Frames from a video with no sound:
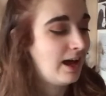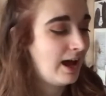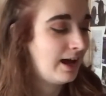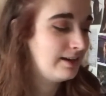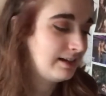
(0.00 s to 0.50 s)

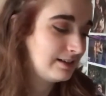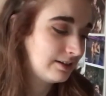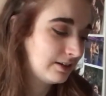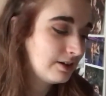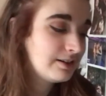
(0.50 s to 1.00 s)
and he's a
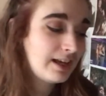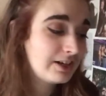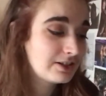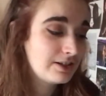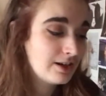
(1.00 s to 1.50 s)

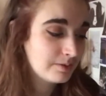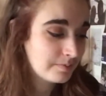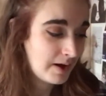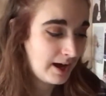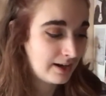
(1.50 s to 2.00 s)
good-natured young
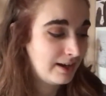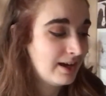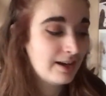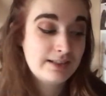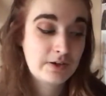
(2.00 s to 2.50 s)
man
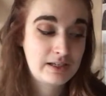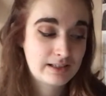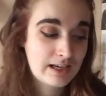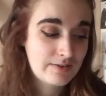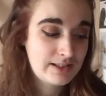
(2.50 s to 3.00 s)
until he
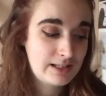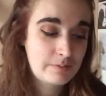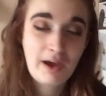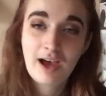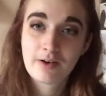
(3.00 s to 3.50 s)
discovers his
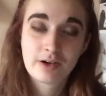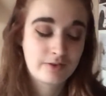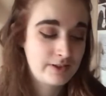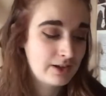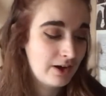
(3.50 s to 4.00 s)
power of
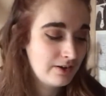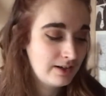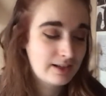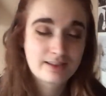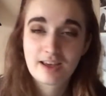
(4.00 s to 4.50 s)
his own
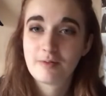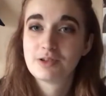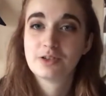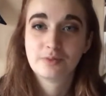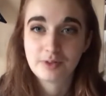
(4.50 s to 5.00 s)

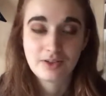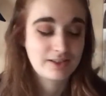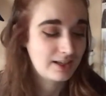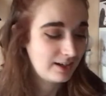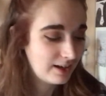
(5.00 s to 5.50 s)
exceptional
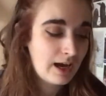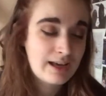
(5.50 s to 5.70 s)
beauty.